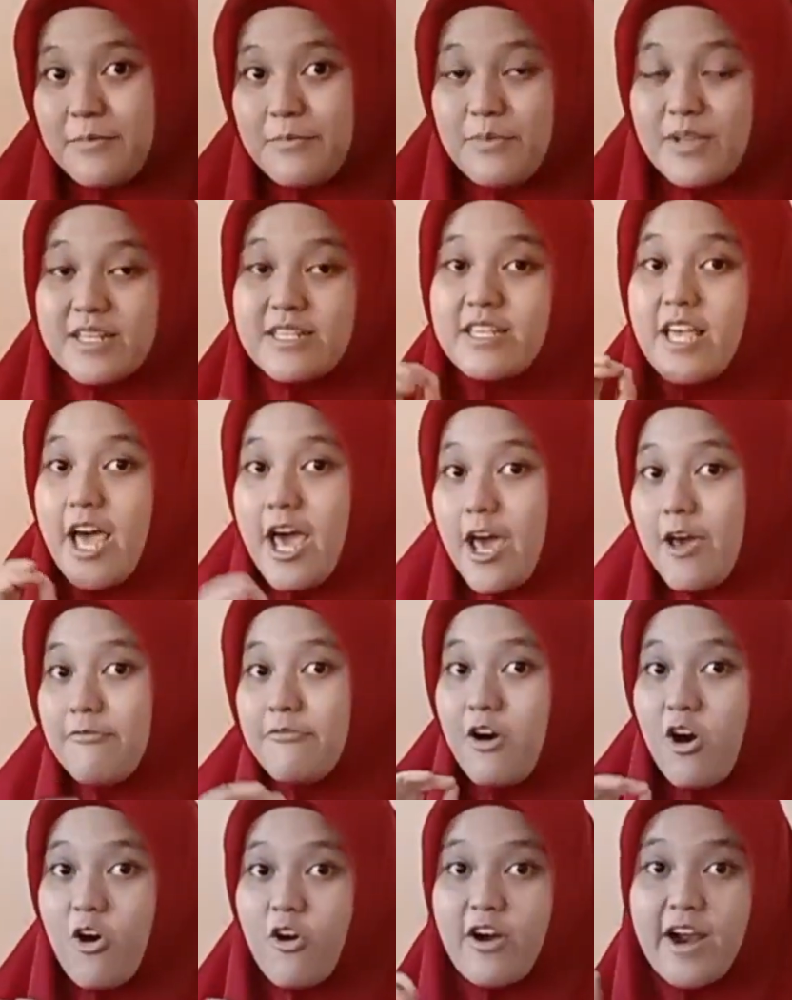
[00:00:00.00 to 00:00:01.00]
plus have
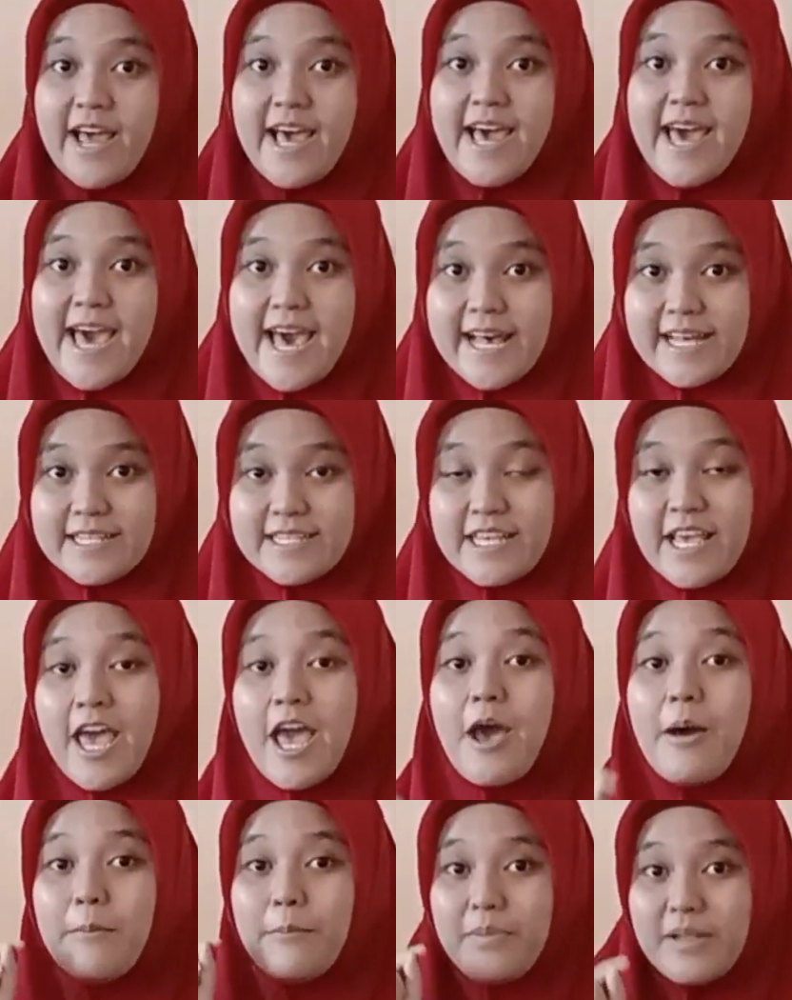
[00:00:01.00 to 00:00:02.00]
or has
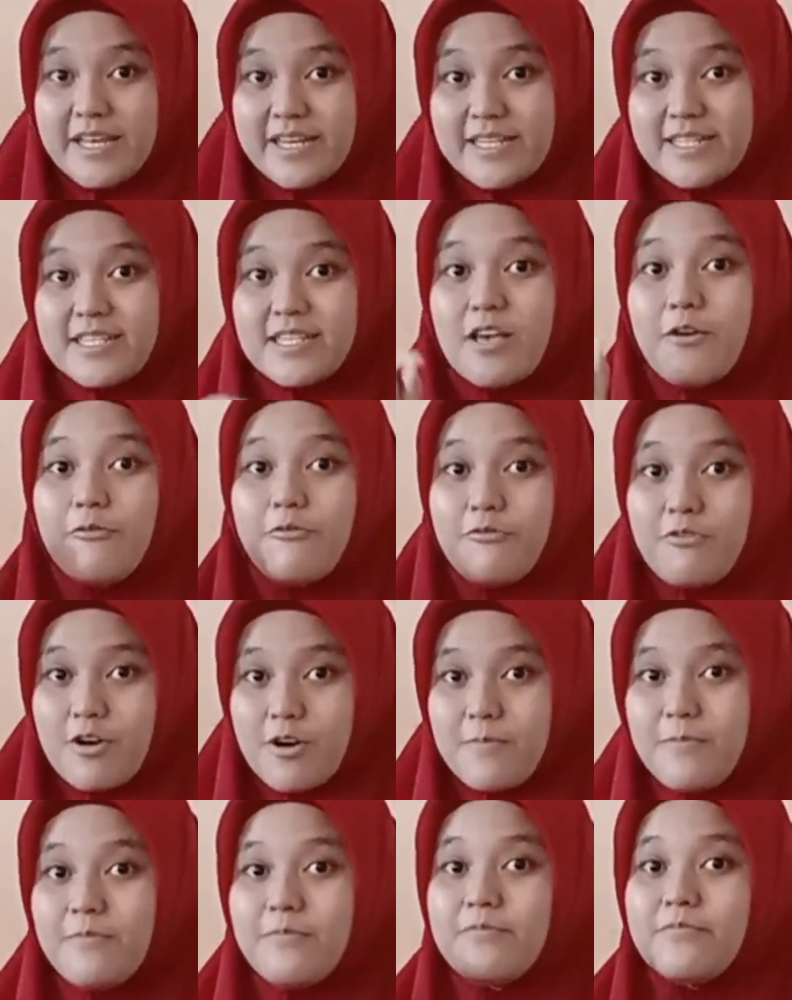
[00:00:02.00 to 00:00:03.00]
plus
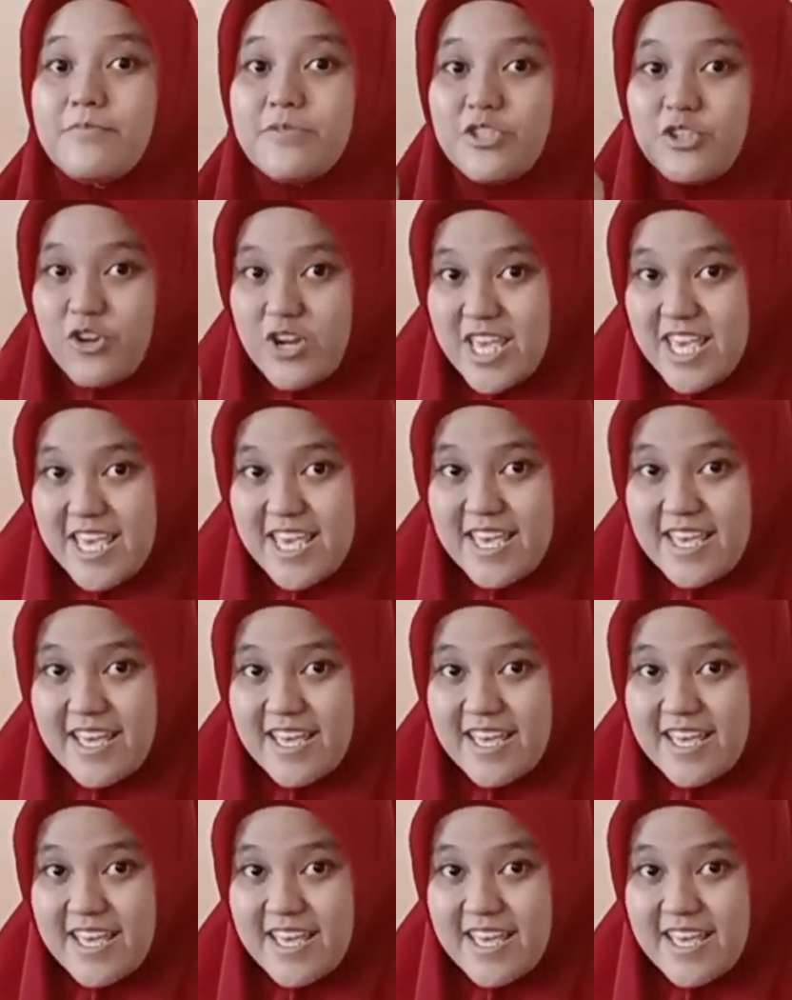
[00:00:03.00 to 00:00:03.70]
verb 3.